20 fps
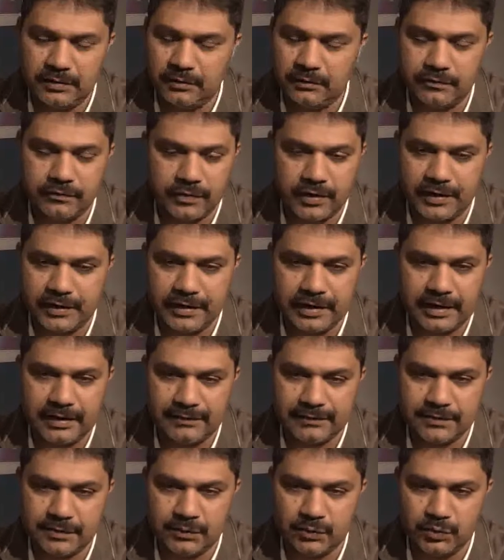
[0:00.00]
On Friday
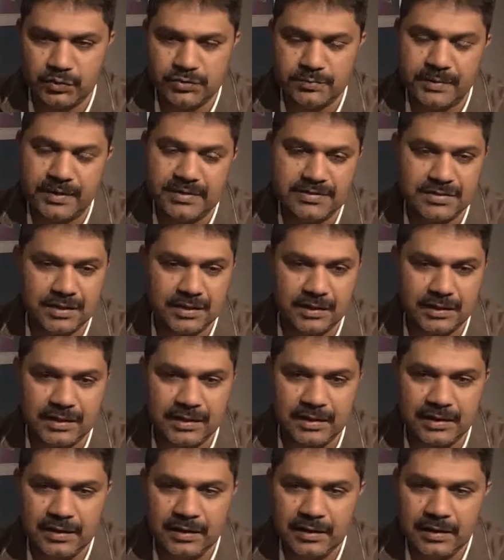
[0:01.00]
afternoons,
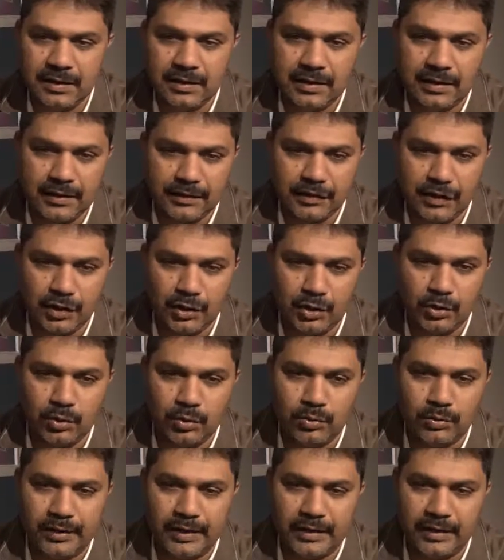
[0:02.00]
basically, I
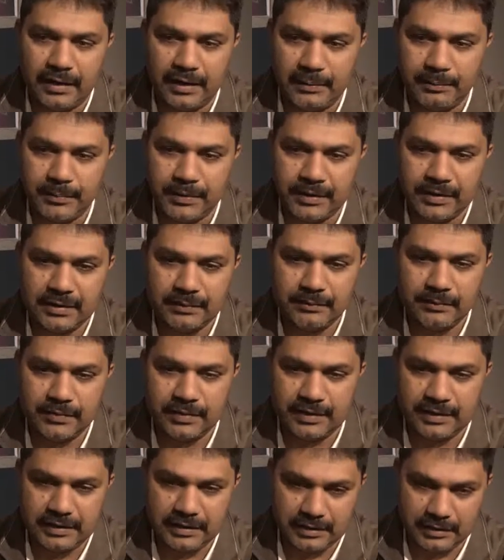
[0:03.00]
go and I pick up
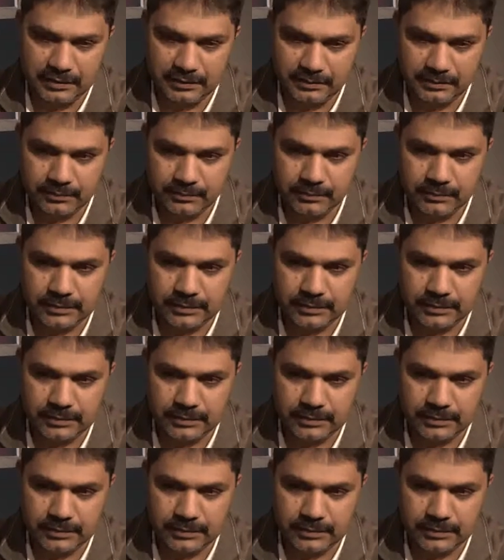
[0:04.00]
the